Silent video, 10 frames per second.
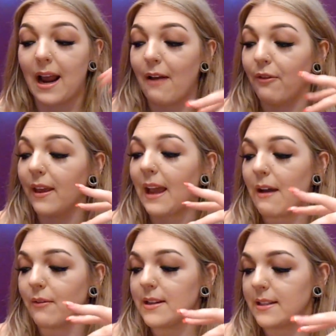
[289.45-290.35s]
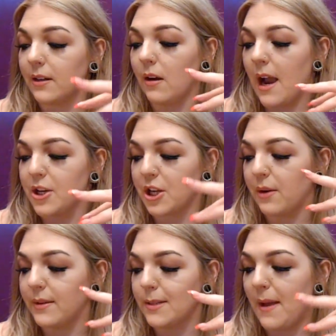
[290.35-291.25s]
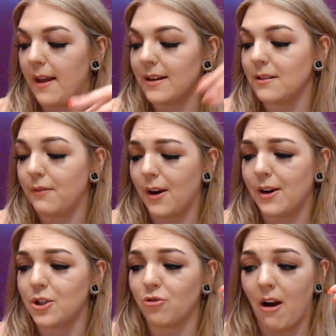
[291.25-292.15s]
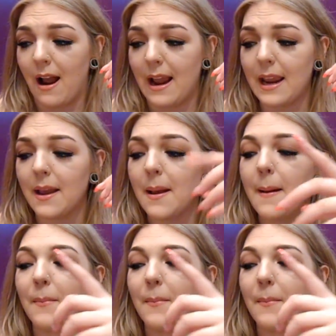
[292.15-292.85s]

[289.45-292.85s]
I feel like every single eyeshadow in this palette is very dry,